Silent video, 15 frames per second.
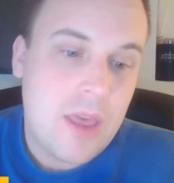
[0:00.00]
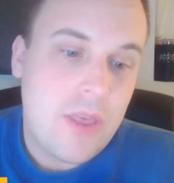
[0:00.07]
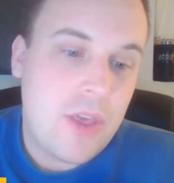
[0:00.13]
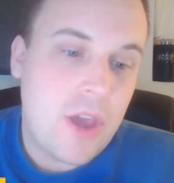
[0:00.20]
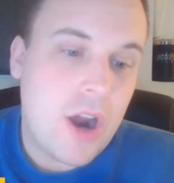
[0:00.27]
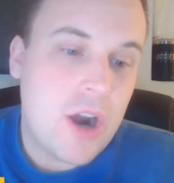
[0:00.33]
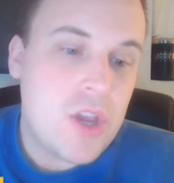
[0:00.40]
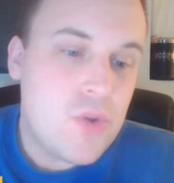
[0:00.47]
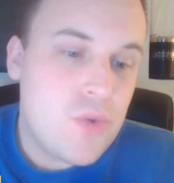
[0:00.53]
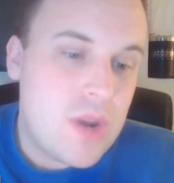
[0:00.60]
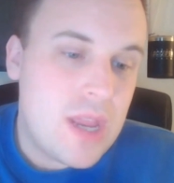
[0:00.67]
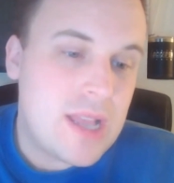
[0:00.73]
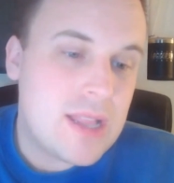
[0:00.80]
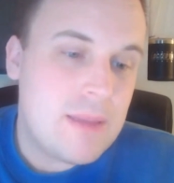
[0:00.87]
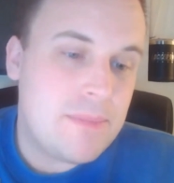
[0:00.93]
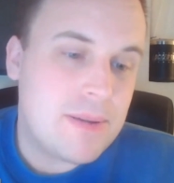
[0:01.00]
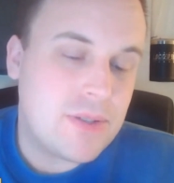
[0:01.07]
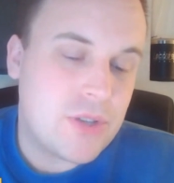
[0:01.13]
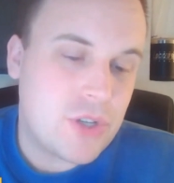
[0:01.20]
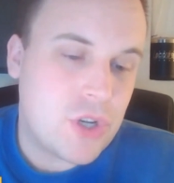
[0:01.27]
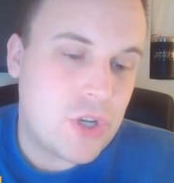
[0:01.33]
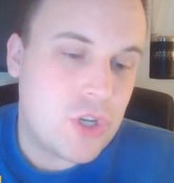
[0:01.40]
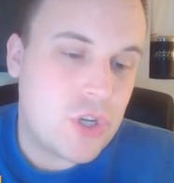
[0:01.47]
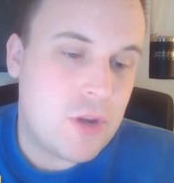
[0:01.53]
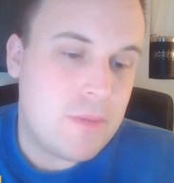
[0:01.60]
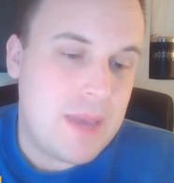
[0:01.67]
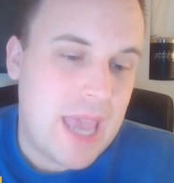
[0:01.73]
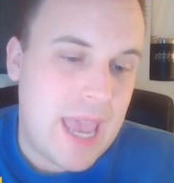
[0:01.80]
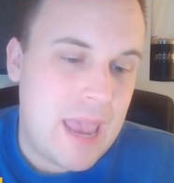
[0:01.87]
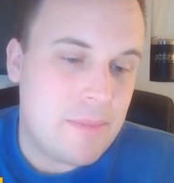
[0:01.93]
They are uniquely positioned to
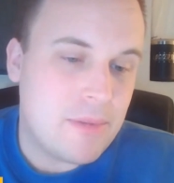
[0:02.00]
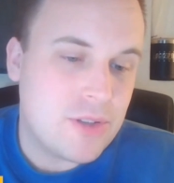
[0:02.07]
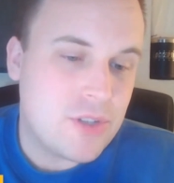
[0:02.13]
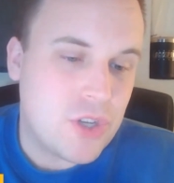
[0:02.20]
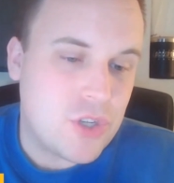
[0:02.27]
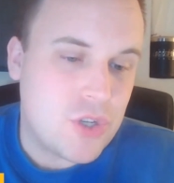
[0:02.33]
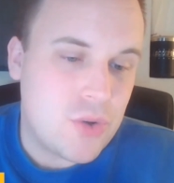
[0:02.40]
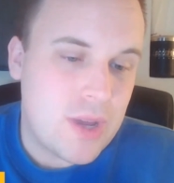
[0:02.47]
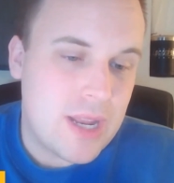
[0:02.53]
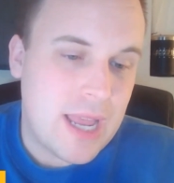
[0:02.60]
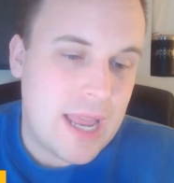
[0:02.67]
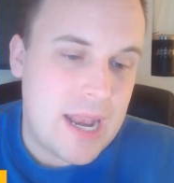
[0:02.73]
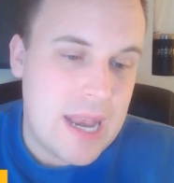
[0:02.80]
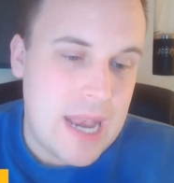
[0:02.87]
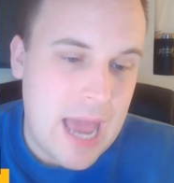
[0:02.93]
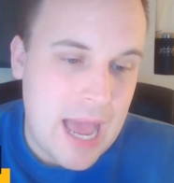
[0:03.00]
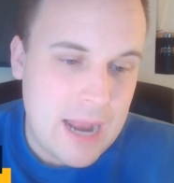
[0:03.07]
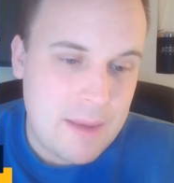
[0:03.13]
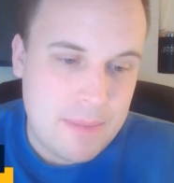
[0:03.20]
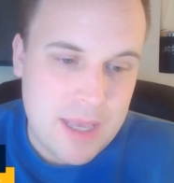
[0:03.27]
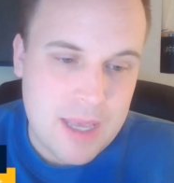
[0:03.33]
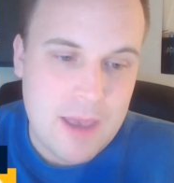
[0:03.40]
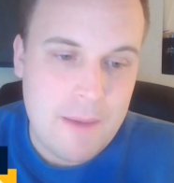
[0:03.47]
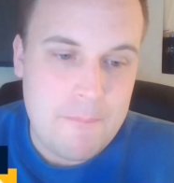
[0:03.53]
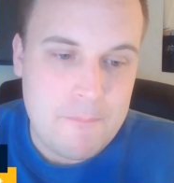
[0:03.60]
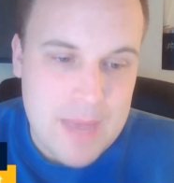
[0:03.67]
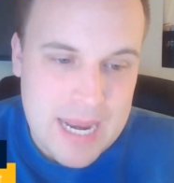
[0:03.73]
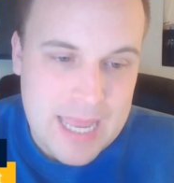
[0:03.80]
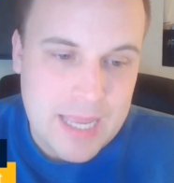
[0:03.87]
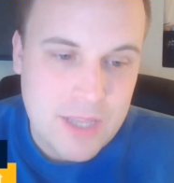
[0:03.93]
be able to do it and not be
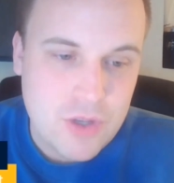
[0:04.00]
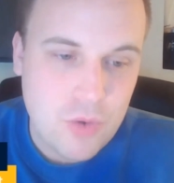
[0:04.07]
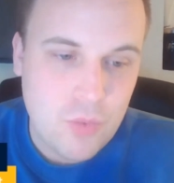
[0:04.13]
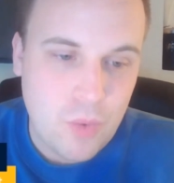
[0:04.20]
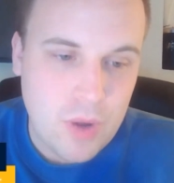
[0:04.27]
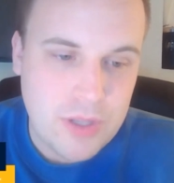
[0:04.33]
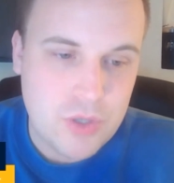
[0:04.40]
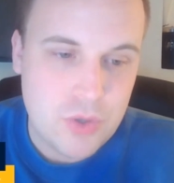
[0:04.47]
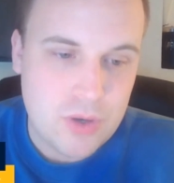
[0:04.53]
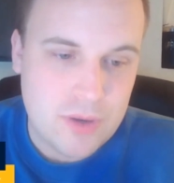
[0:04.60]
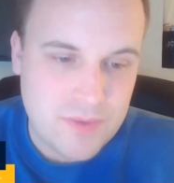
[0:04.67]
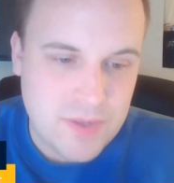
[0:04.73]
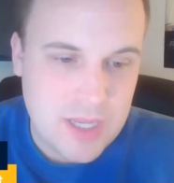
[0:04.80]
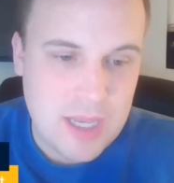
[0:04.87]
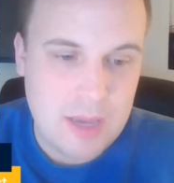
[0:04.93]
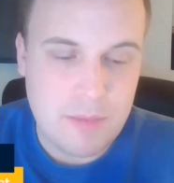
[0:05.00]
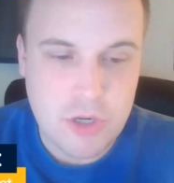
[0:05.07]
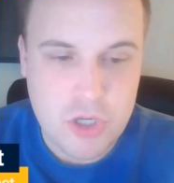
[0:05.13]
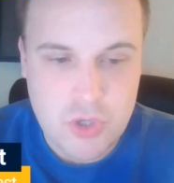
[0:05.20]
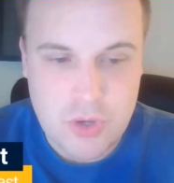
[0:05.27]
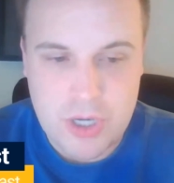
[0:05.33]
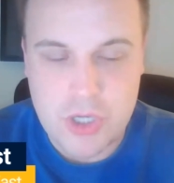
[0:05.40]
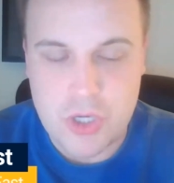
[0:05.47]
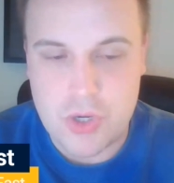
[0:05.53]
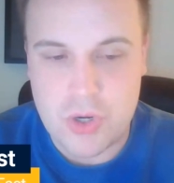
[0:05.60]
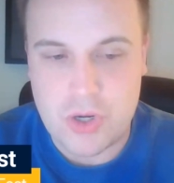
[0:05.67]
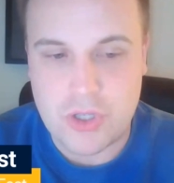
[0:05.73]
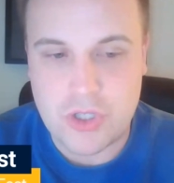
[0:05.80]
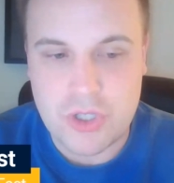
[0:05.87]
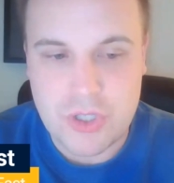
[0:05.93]
committing to one sort of team or structure
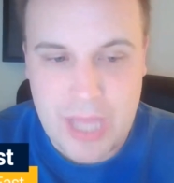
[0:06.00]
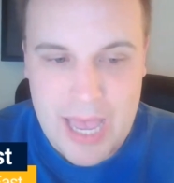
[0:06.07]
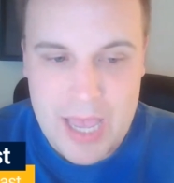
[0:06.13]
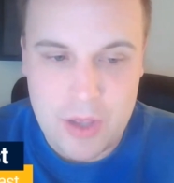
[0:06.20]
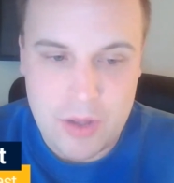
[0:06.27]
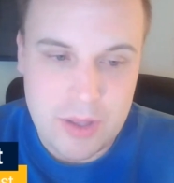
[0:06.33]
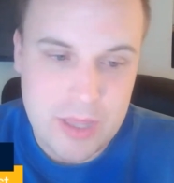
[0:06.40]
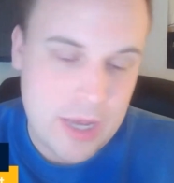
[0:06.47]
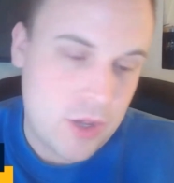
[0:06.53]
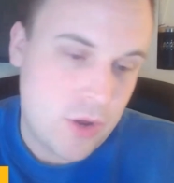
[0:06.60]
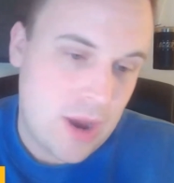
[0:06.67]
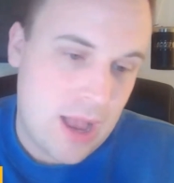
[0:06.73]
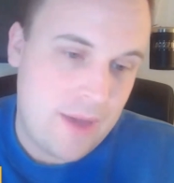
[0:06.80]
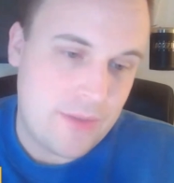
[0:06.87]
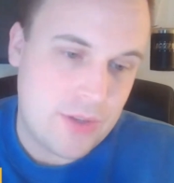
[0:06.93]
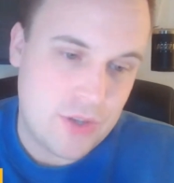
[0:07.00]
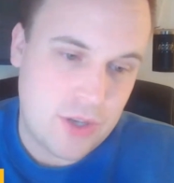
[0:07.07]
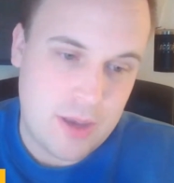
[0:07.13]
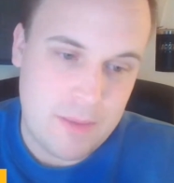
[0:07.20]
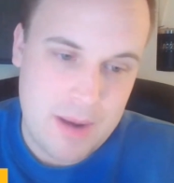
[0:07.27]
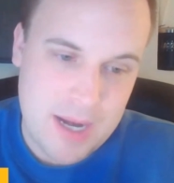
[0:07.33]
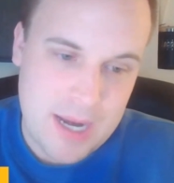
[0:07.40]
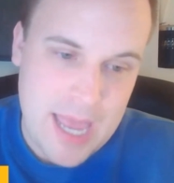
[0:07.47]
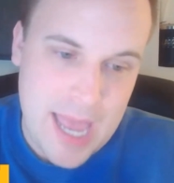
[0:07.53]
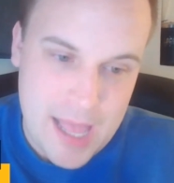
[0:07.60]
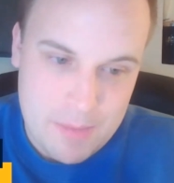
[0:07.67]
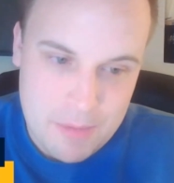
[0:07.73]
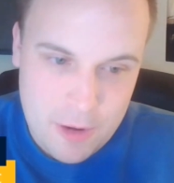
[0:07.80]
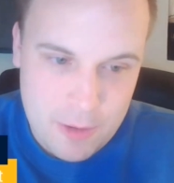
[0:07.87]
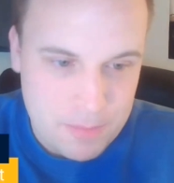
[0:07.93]
or style. Now, you're obviously committing to
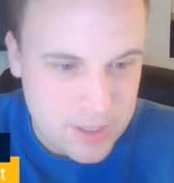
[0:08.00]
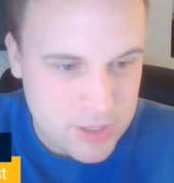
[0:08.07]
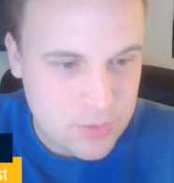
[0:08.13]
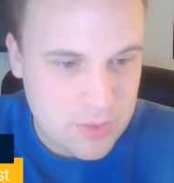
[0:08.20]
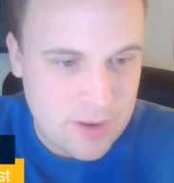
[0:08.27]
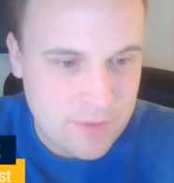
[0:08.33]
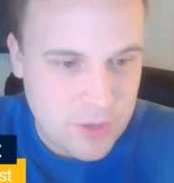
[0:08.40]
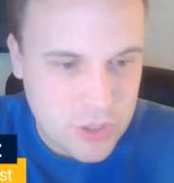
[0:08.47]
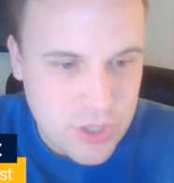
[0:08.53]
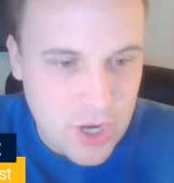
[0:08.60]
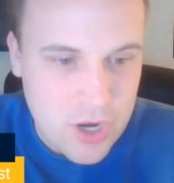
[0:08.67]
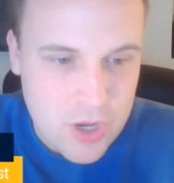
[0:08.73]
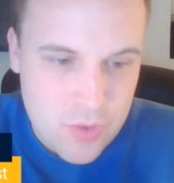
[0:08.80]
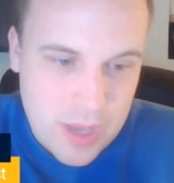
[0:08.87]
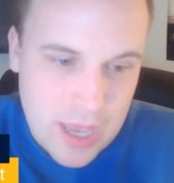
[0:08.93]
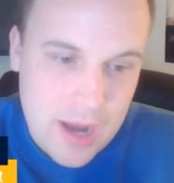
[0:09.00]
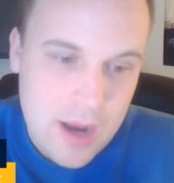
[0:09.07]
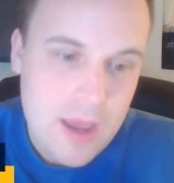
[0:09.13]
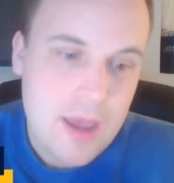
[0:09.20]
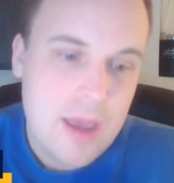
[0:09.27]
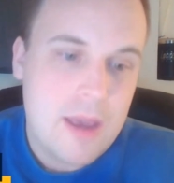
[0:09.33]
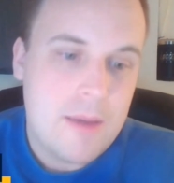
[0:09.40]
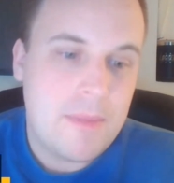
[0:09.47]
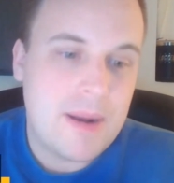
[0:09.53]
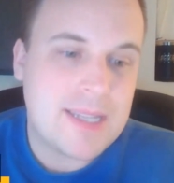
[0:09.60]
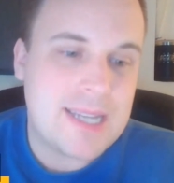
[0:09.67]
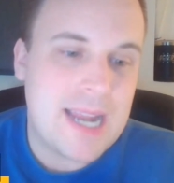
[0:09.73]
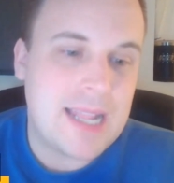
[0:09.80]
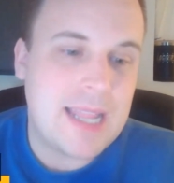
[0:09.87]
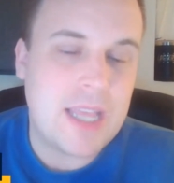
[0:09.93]
Haliburton plus whatever star you get, but
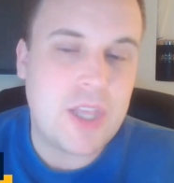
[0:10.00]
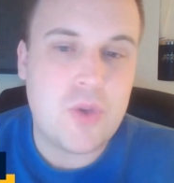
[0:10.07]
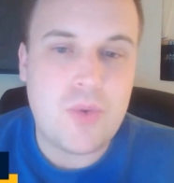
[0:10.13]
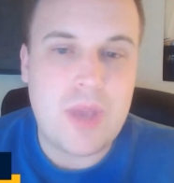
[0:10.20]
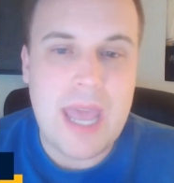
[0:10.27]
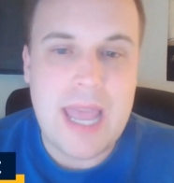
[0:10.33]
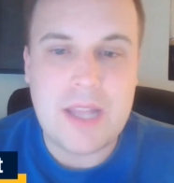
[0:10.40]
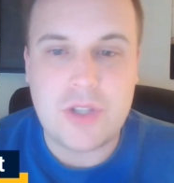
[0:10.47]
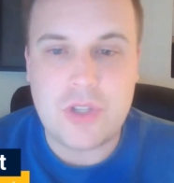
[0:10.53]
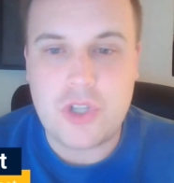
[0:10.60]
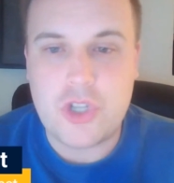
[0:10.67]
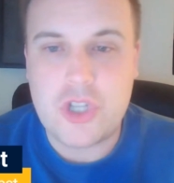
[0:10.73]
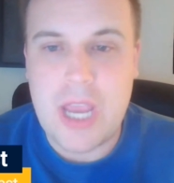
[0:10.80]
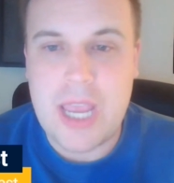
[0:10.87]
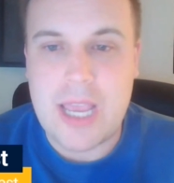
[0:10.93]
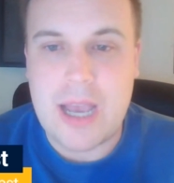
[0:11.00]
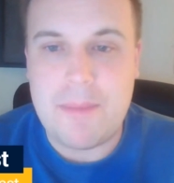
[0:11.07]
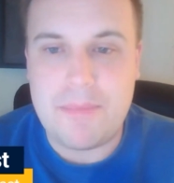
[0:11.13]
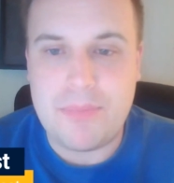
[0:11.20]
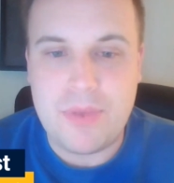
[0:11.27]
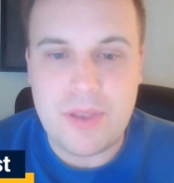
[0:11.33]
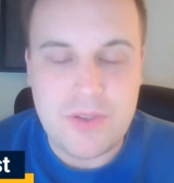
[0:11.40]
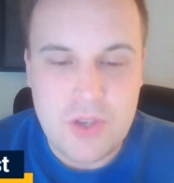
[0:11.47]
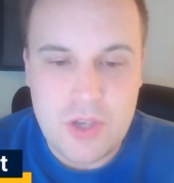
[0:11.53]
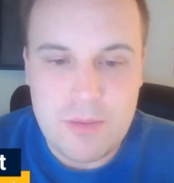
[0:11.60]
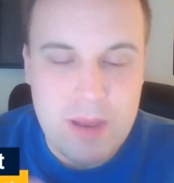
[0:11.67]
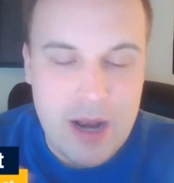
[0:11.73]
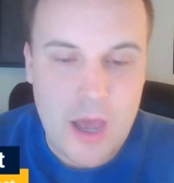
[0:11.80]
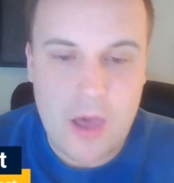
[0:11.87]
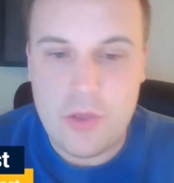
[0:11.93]
it's not like you can't shake up the
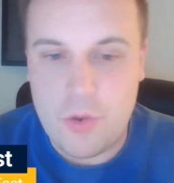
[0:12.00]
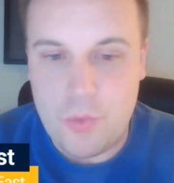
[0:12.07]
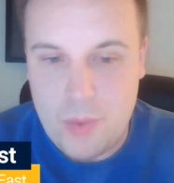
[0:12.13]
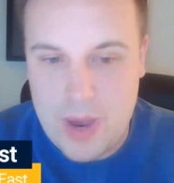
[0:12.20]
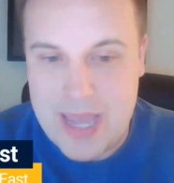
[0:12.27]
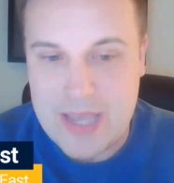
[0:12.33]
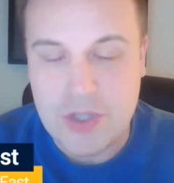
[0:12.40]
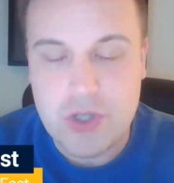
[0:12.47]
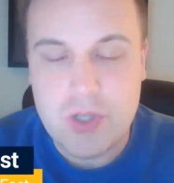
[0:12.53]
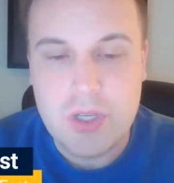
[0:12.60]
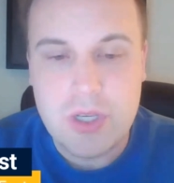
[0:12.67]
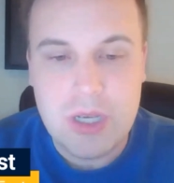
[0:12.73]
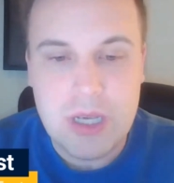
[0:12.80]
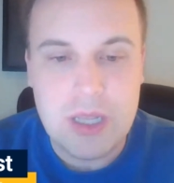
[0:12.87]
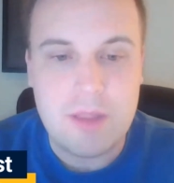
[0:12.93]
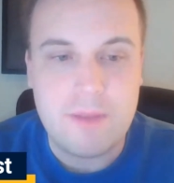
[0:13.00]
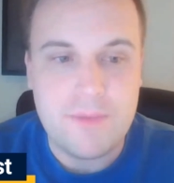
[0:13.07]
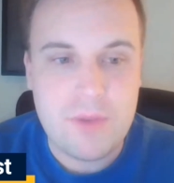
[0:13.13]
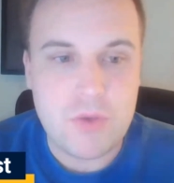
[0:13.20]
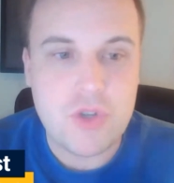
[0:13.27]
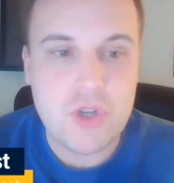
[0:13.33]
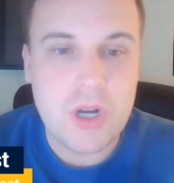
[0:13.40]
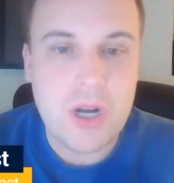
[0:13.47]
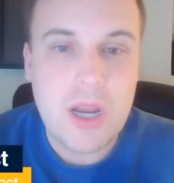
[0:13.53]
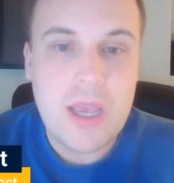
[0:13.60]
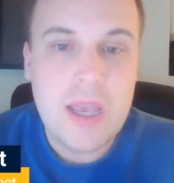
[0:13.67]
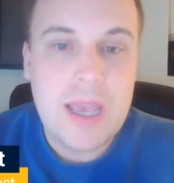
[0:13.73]
team in other ways in the future.